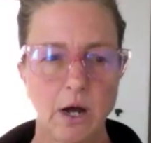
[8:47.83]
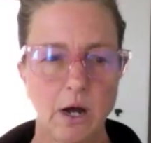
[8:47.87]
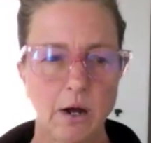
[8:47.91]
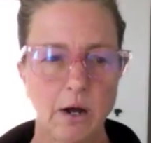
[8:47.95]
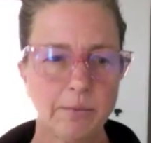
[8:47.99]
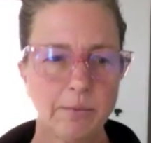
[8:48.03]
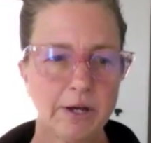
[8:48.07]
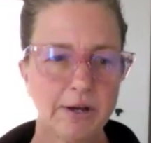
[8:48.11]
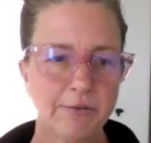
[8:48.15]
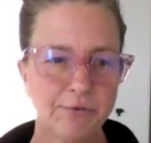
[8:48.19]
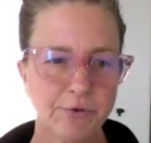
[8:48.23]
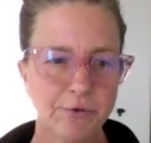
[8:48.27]

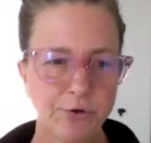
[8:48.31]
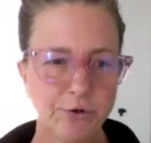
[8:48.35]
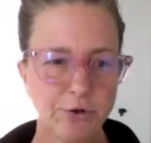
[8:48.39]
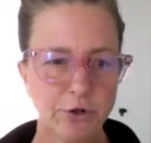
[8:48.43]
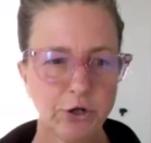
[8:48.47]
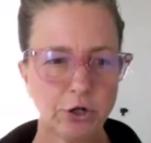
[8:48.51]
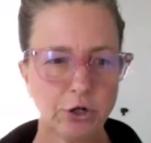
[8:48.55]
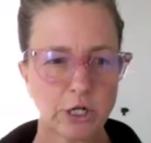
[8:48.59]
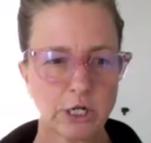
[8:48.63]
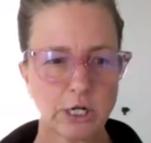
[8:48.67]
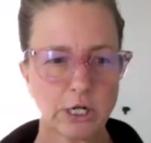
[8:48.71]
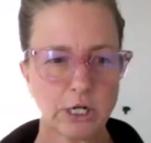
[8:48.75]
If you
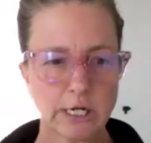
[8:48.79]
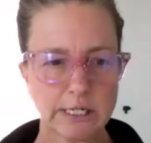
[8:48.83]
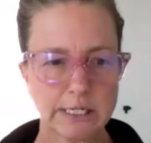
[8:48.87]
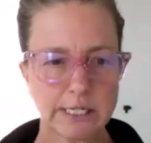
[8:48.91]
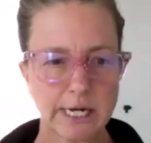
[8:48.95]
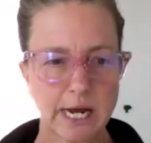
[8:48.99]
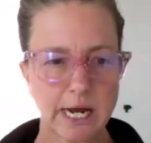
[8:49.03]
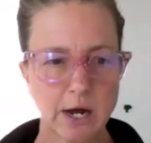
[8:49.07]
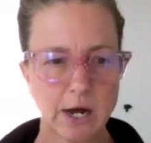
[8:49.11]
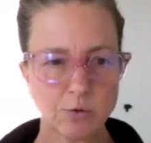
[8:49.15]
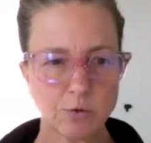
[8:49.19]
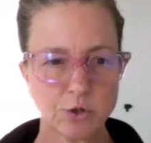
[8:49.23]
look
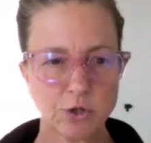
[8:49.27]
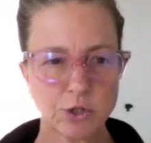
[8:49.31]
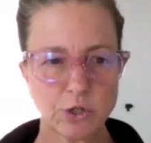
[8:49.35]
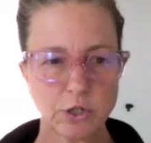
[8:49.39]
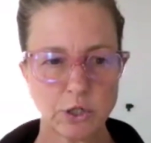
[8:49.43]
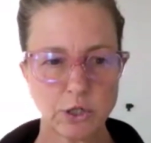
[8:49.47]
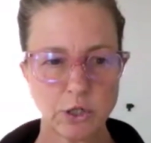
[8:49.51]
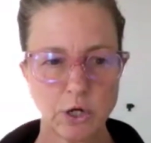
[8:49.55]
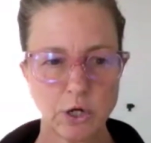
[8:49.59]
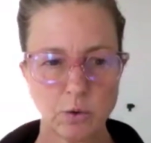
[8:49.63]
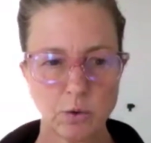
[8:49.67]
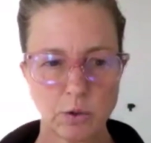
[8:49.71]
down to
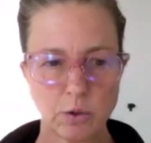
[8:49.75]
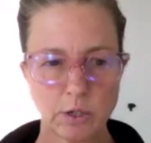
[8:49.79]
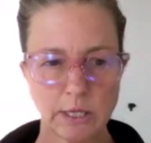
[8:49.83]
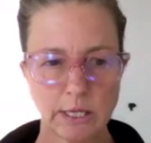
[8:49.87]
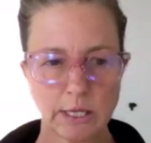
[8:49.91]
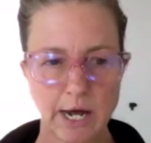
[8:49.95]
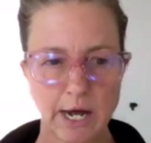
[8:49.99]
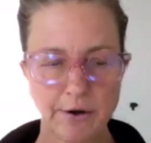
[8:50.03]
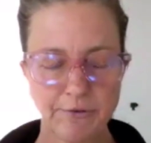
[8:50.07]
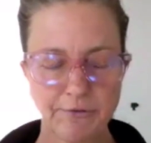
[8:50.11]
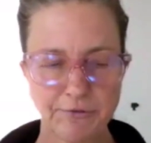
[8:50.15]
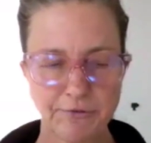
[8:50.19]
the lower
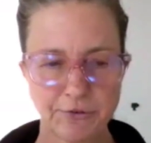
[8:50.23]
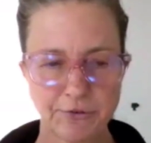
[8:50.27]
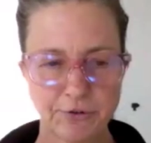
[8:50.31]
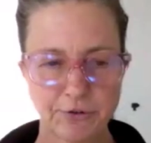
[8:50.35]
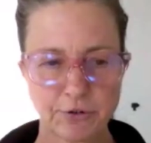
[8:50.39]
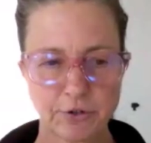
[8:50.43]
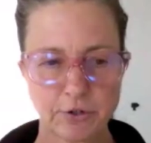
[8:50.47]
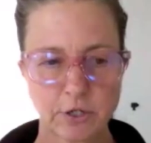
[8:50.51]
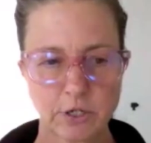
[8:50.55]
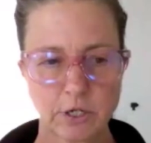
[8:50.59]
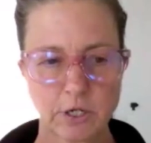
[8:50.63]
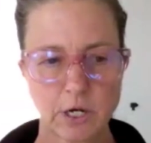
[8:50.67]

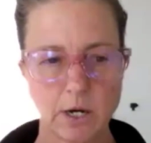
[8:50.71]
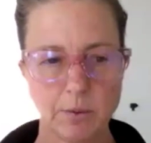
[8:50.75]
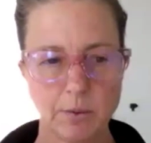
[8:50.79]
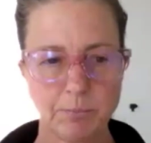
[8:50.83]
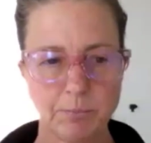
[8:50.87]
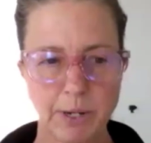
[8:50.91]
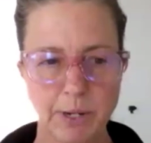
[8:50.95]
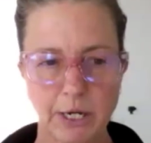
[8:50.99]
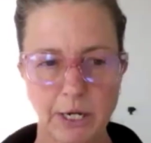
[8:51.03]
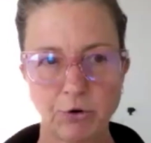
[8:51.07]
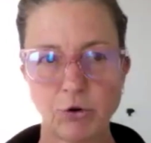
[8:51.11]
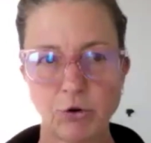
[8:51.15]
left, a
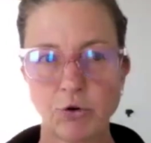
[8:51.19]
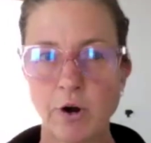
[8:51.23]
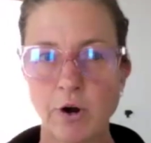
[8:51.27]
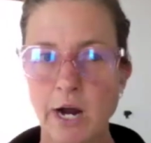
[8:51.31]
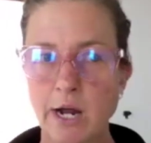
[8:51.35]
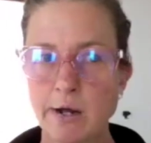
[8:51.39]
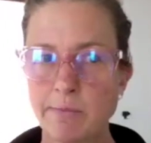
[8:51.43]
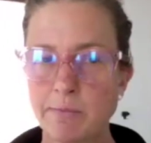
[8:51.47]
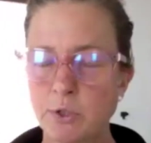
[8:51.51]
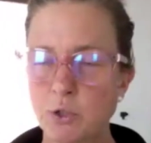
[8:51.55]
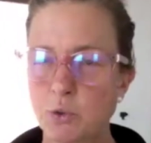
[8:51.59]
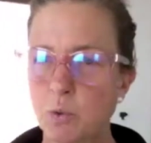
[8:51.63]

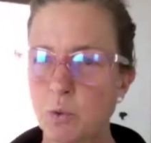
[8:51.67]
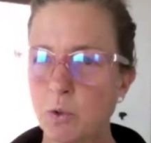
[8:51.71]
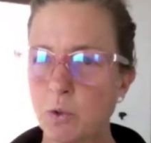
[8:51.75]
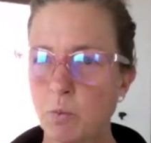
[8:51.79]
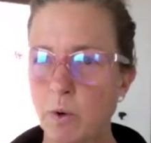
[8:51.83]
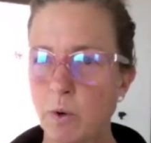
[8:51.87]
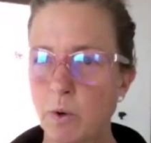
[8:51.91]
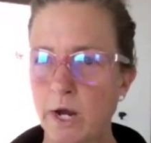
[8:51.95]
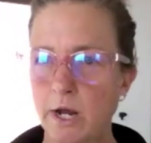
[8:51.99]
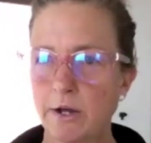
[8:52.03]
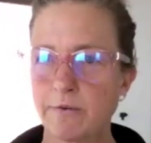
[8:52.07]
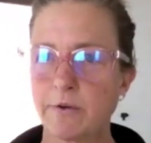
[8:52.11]
pictogram is
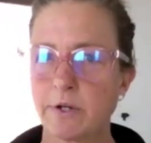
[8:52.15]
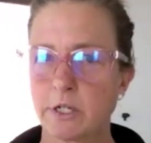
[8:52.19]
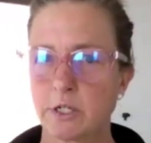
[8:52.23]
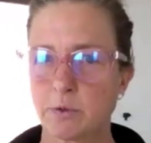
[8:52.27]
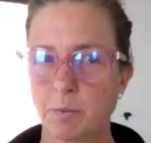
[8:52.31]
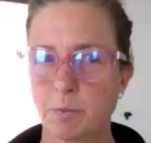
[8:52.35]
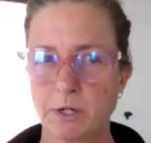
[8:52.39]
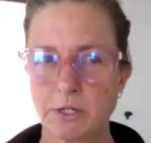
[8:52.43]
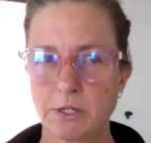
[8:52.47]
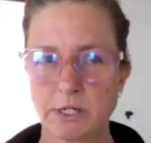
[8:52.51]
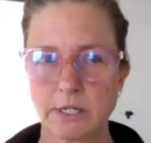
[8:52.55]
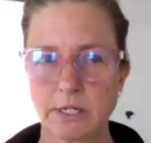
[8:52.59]
one way of
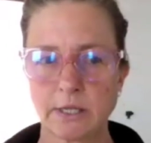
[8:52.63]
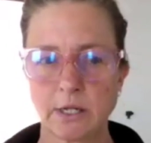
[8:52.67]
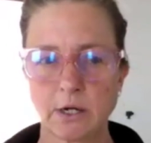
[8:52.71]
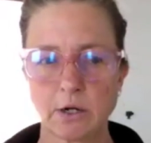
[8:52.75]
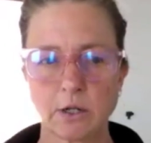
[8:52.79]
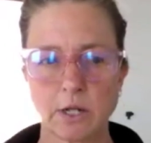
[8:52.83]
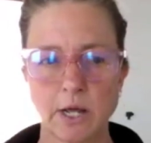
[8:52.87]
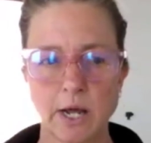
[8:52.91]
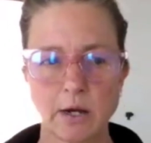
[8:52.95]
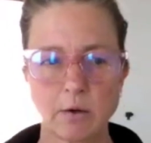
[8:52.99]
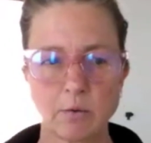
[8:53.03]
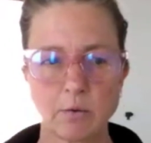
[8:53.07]
expressing
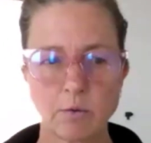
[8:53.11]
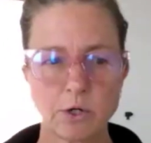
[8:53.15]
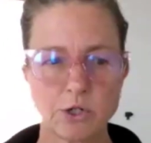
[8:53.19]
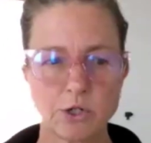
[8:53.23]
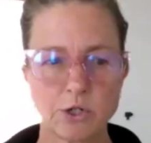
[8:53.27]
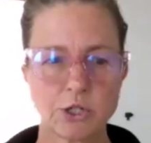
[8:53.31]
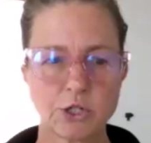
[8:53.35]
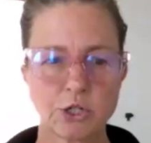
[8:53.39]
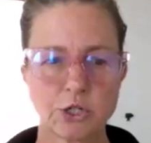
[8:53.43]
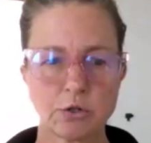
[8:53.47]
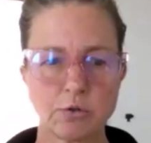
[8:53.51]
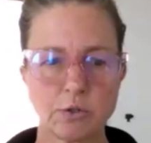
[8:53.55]
their
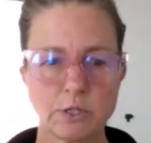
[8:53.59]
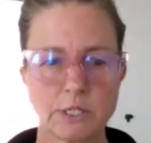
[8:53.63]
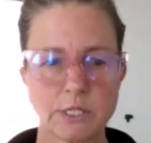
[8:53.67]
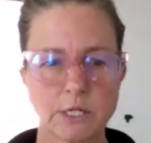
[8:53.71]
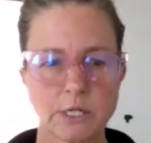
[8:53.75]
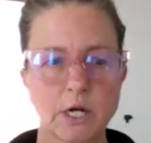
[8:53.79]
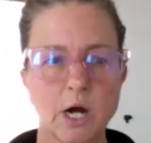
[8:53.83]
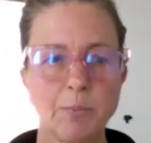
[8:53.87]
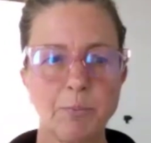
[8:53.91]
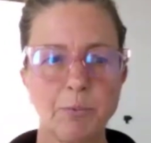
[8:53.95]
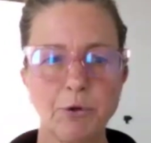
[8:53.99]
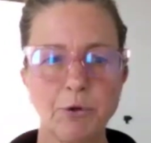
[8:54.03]
language. And so it's
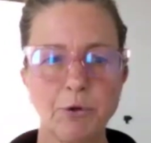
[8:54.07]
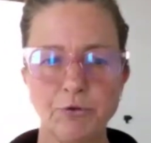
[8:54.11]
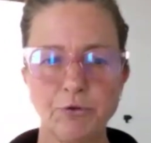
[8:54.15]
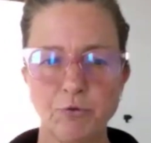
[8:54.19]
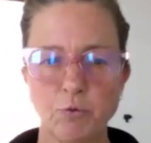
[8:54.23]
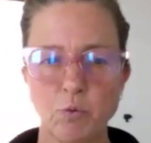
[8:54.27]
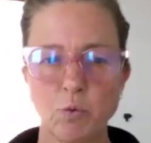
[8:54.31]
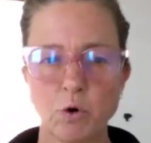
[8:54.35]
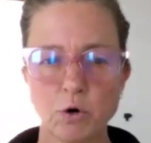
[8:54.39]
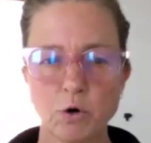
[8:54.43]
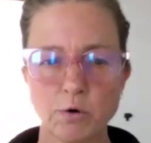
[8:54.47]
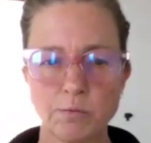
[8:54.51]
a couple
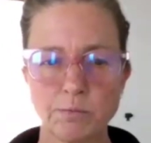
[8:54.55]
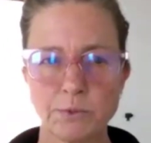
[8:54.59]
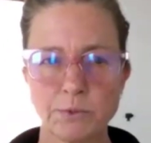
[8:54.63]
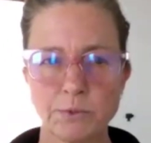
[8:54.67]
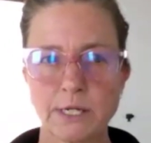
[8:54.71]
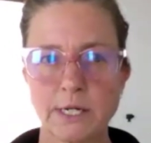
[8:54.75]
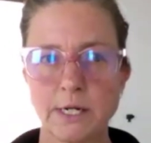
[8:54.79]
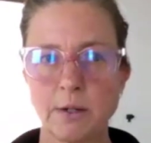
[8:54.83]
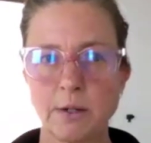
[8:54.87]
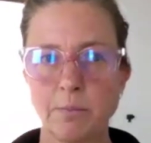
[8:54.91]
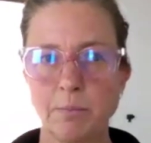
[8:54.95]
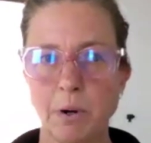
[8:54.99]
of
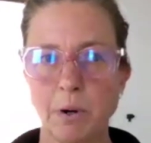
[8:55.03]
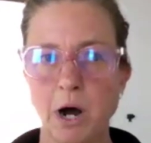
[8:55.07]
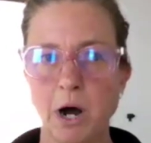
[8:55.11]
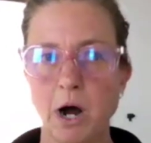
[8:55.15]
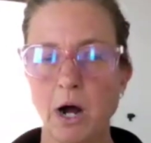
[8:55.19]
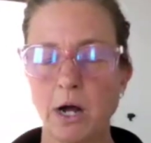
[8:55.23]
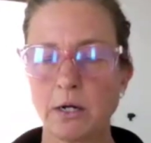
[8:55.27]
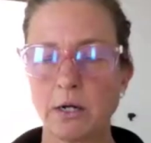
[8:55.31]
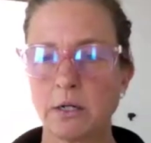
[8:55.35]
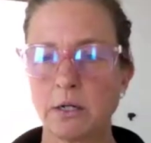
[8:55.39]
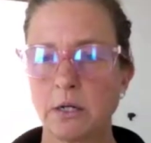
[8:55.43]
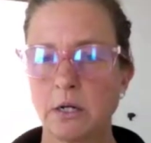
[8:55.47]
worms in a
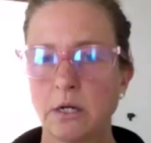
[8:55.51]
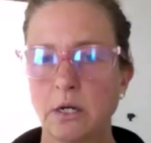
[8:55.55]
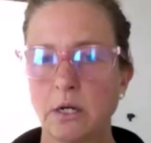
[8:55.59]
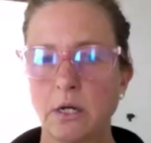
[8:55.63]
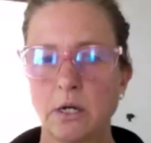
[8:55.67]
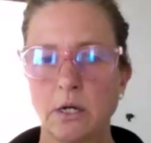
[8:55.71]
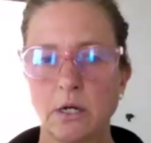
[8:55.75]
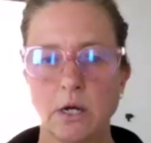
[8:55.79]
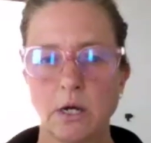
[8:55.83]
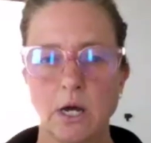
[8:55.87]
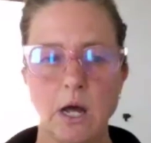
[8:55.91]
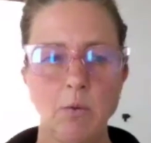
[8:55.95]
pot.
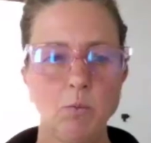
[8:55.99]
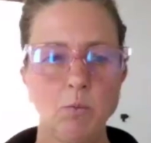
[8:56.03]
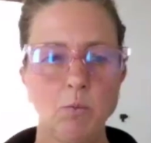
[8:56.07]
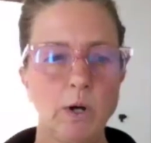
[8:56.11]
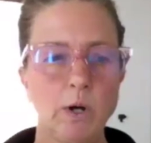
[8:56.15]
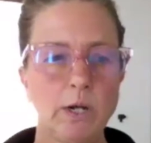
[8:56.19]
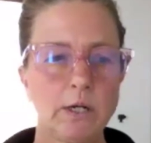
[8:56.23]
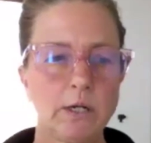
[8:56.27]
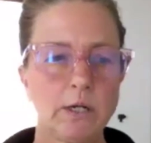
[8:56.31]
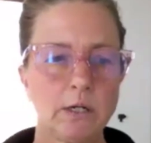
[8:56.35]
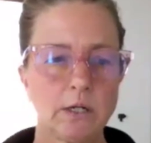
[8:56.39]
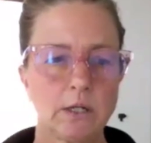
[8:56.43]
And
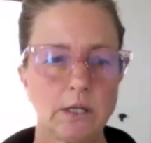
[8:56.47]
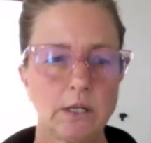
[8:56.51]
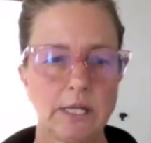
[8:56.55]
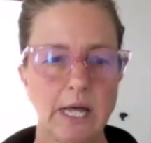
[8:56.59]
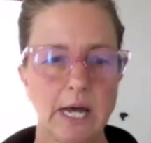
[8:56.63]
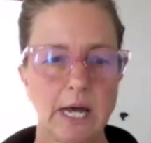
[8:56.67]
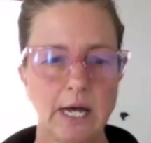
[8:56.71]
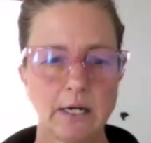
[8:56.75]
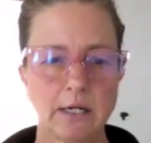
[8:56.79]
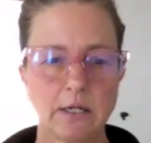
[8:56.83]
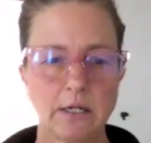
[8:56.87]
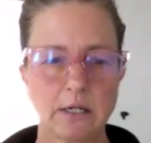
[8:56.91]
what
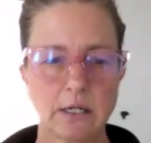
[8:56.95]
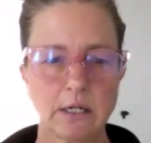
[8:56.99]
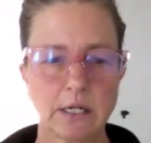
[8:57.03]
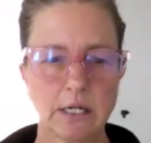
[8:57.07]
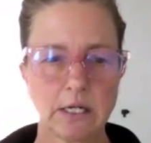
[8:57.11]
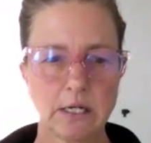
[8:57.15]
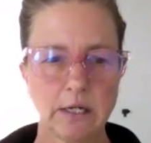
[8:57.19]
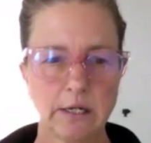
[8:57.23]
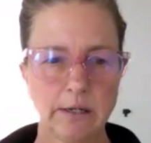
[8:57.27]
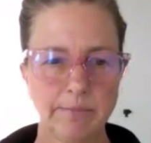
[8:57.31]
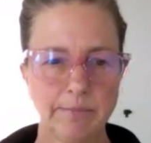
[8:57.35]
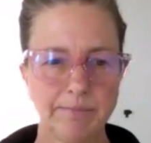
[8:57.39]
that
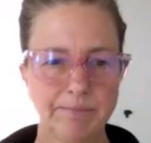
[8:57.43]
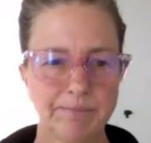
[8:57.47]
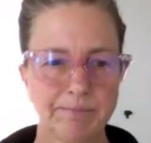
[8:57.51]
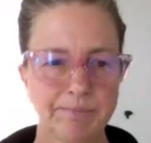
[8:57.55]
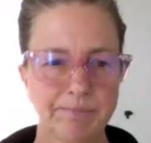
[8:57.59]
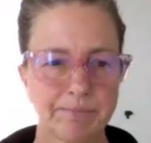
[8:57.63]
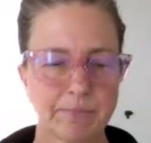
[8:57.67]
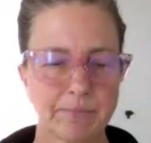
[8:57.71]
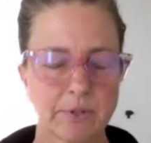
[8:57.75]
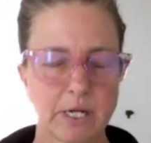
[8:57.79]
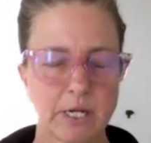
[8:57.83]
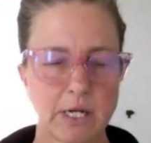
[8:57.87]

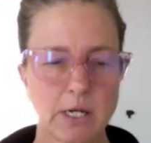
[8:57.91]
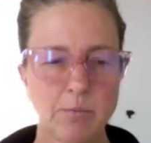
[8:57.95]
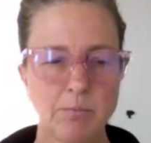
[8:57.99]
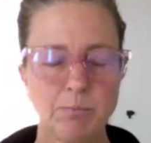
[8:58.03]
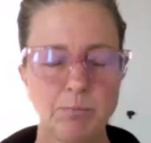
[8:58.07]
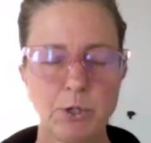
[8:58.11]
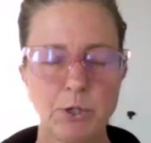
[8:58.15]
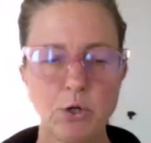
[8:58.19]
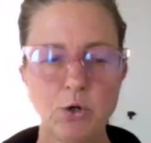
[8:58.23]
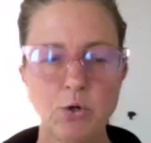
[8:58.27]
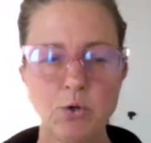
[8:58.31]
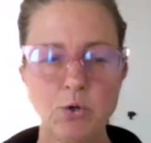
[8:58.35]

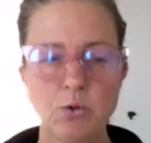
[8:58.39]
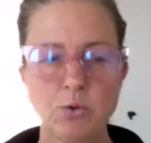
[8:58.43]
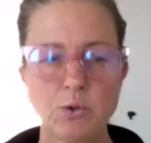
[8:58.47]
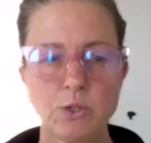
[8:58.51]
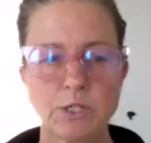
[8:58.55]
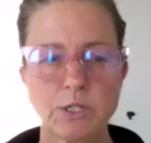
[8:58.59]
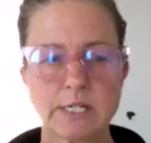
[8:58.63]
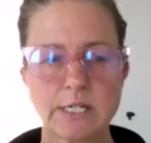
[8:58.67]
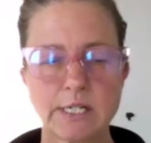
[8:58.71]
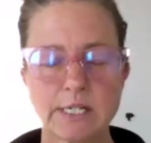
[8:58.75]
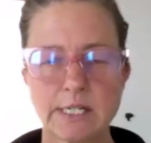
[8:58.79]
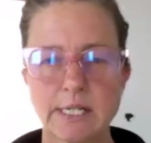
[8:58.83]

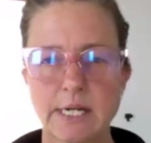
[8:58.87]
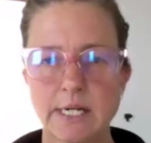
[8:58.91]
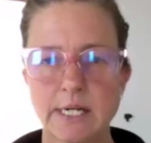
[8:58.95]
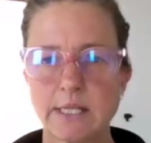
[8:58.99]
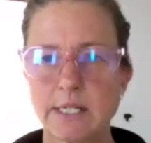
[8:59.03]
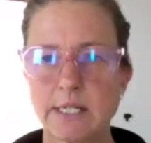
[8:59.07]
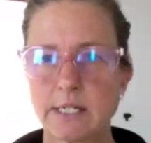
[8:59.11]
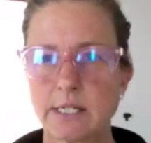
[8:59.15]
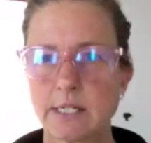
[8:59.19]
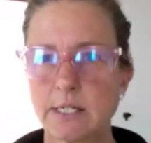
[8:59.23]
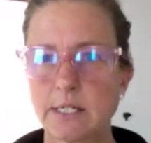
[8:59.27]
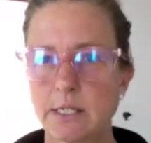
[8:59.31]
imbues is
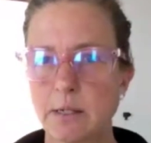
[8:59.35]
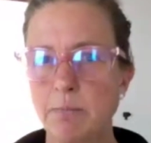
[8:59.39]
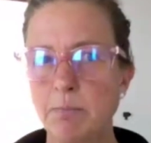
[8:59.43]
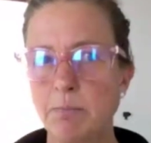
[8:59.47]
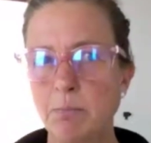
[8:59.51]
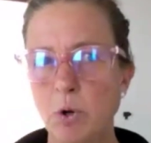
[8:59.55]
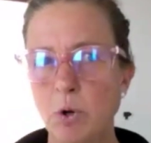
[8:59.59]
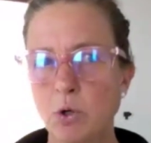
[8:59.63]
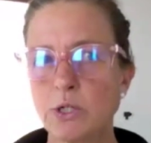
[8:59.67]
that this is a